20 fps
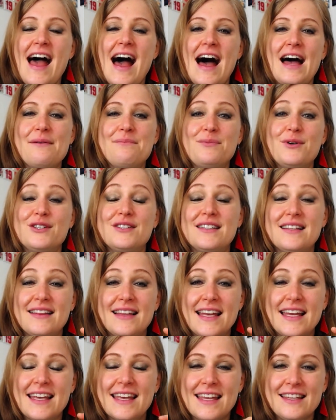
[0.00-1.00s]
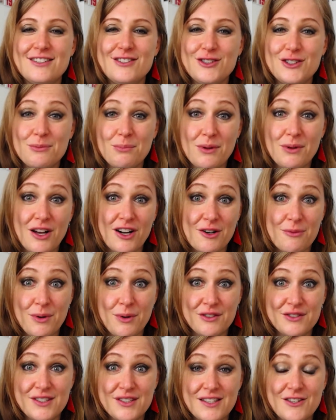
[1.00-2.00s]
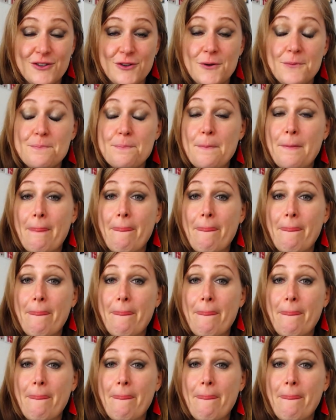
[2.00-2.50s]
I put the link into the blog post too.